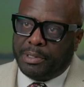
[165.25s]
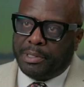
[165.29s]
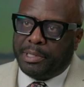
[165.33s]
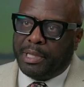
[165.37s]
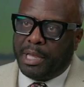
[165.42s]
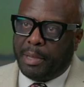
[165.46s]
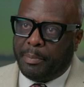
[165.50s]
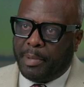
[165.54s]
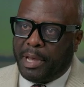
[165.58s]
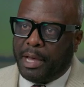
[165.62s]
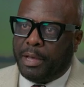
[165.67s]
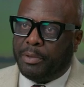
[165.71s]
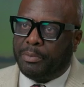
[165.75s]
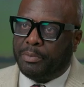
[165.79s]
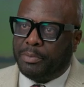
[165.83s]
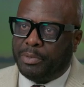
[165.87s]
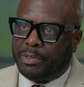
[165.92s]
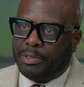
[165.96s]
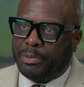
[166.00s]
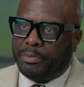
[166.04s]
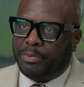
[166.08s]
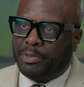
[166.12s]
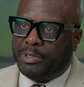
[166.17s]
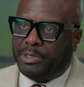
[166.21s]
come out
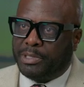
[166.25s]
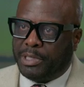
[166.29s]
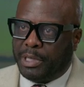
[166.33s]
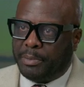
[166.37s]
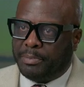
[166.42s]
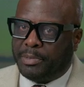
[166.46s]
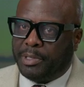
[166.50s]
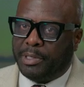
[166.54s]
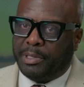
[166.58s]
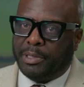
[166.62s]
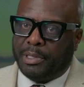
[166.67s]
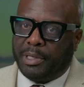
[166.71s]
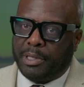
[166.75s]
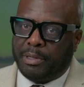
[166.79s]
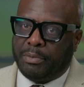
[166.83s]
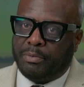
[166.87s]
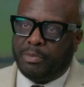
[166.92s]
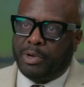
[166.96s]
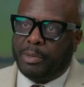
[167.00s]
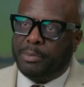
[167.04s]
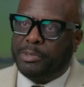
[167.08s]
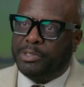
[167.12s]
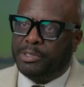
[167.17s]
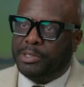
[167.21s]
with something that
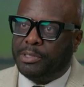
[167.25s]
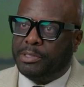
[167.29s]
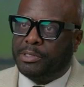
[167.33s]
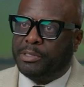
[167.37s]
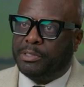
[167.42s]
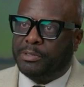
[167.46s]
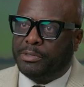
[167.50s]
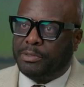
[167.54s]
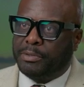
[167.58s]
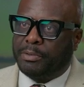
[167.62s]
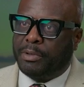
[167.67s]
represents us